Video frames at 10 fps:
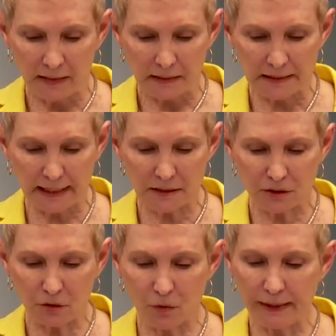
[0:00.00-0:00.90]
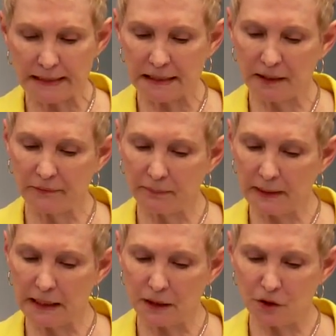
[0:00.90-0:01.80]
Saints, the Lord has given
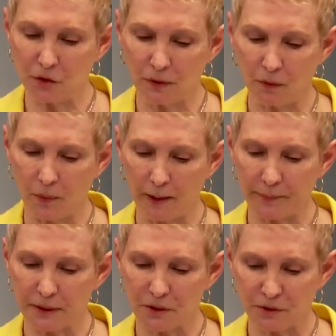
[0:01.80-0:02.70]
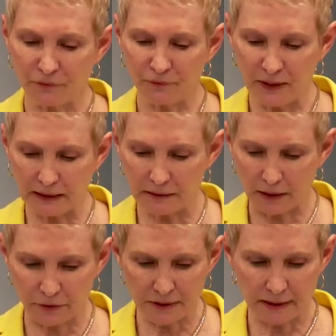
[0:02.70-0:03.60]
me and you a weapon to defend
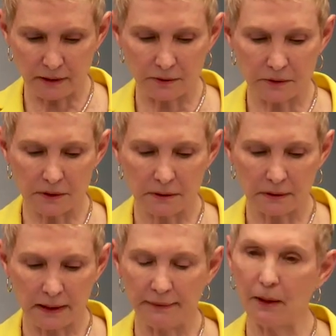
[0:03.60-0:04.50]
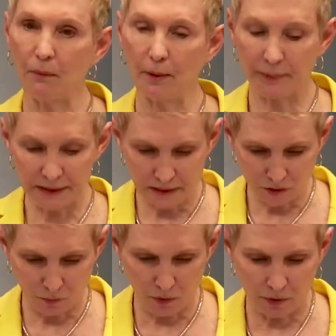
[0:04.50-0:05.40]
ourselves, and that weapon is
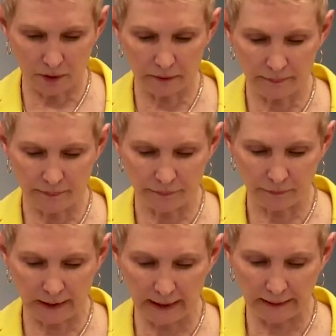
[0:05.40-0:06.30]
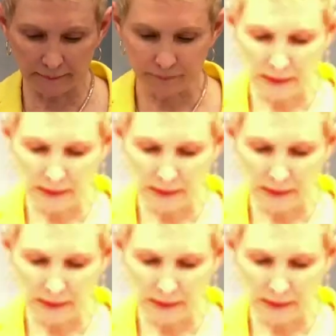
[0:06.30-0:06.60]
his word, okay?